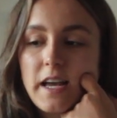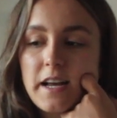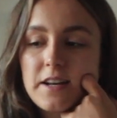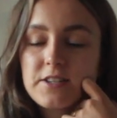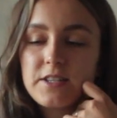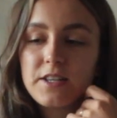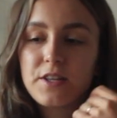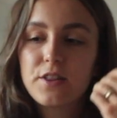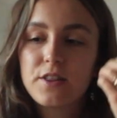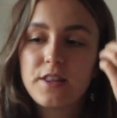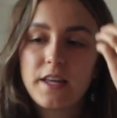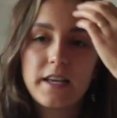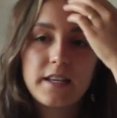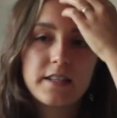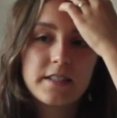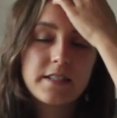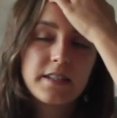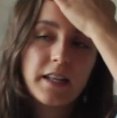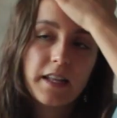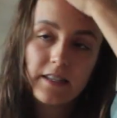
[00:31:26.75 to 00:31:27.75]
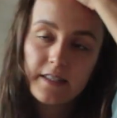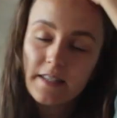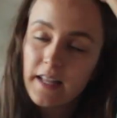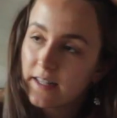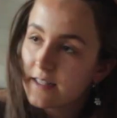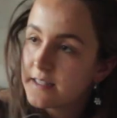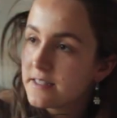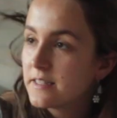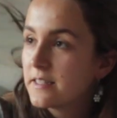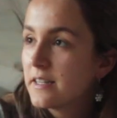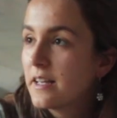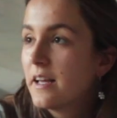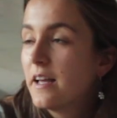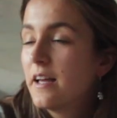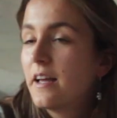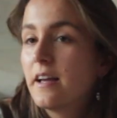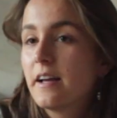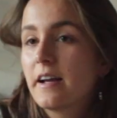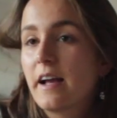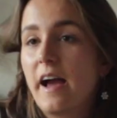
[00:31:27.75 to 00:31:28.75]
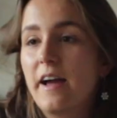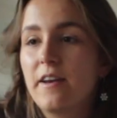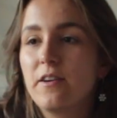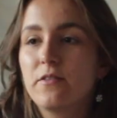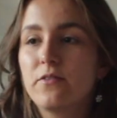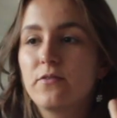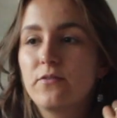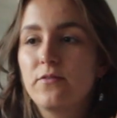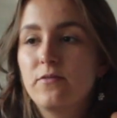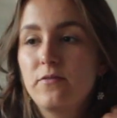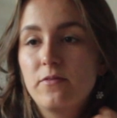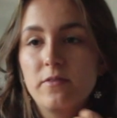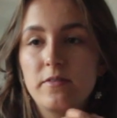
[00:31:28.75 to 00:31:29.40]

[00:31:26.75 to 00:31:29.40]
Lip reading: actually thinks that that's kind of